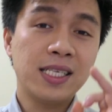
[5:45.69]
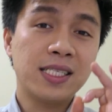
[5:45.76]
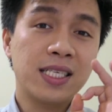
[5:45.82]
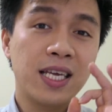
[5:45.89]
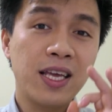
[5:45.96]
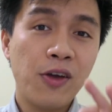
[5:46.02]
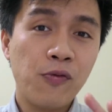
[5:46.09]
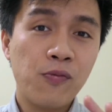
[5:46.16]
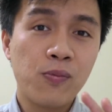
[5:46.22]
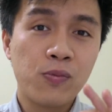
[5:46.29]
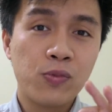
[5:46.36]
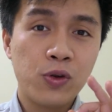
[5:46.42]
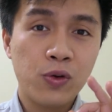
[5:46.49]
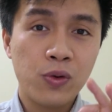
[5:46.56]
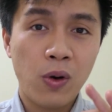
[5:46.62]
it gives
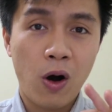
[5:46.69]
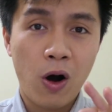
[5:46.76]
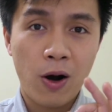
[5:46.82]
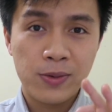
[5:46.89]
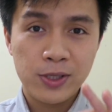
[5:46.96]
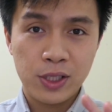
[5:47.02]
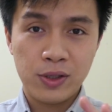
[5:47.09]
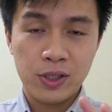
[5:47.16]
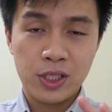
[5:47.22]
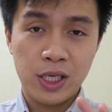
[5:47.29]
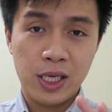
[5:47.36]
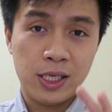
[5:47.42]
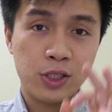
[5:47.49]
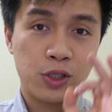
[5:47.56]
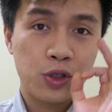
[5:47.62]
you
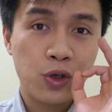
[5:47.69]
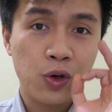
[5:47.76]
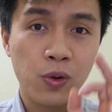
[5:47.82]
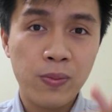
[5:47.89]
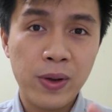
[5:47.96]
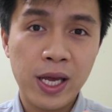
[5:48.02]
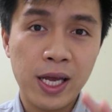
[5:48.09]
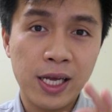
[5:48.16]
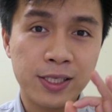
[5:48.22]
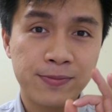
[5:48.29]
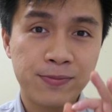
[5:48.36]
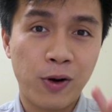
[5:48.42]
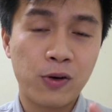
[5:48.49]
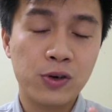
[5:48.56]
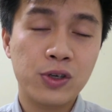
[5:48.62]
opportunities to be
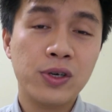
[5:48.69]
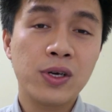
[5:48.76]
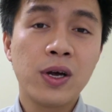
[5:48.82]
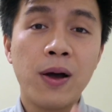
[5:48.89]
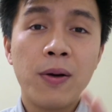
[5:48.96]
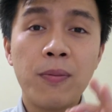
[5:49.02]
exposed